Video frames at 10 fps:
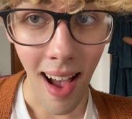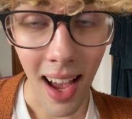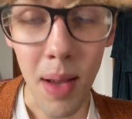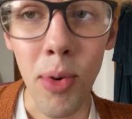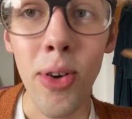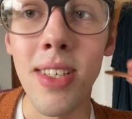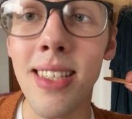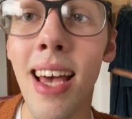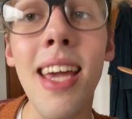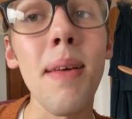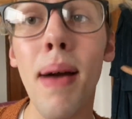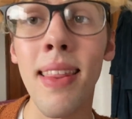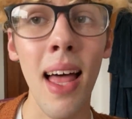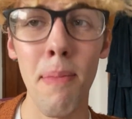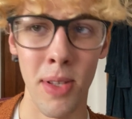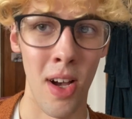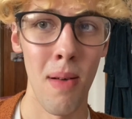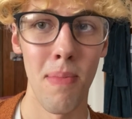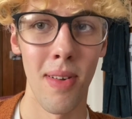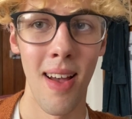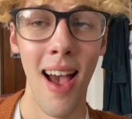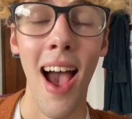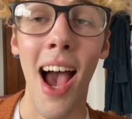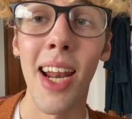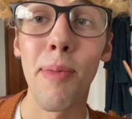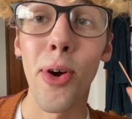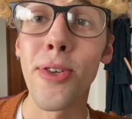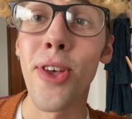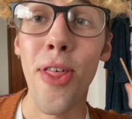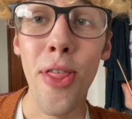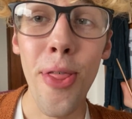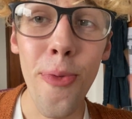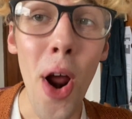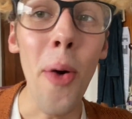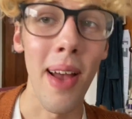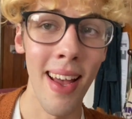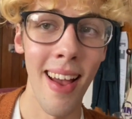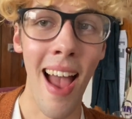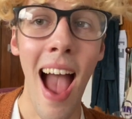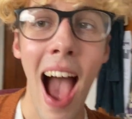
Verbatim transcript: I am going to take my laptop and I'm going to throw it